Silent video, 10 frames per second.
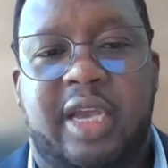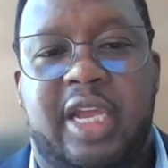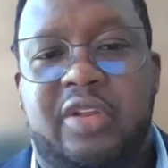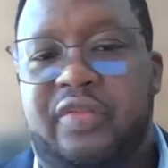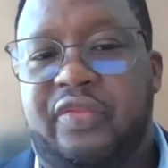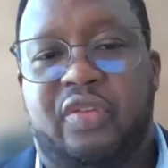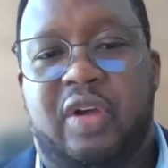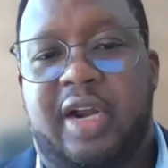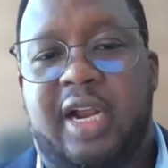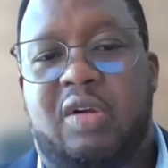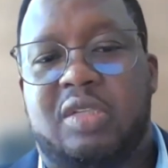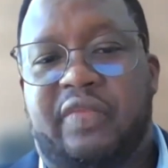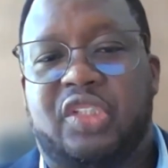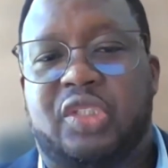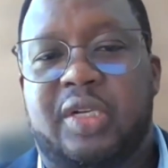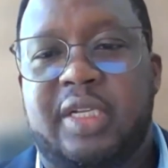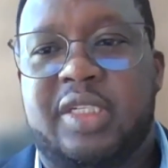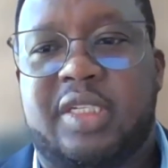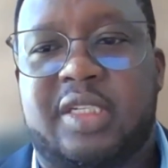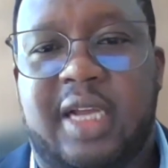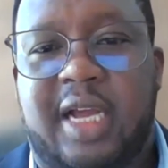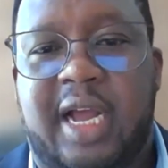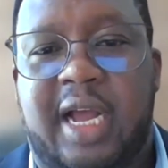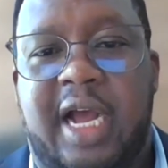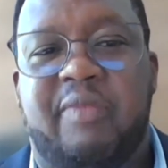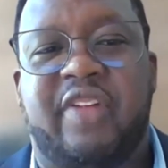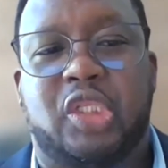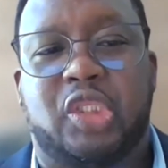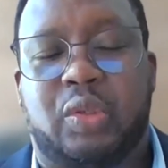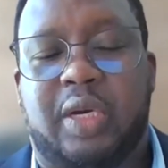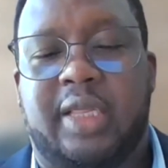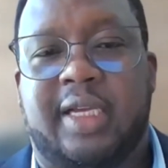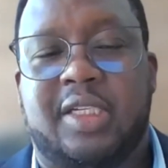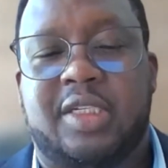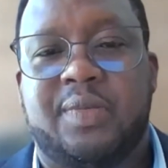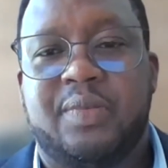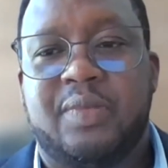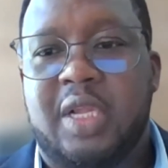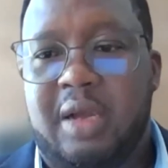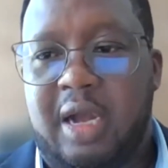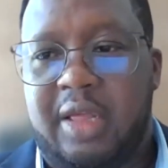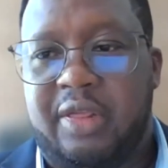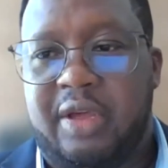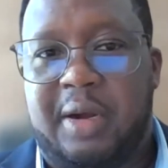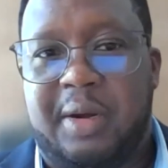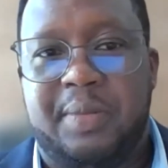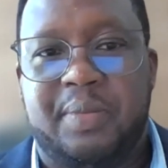And if you are a conservationist, I'm very sure that the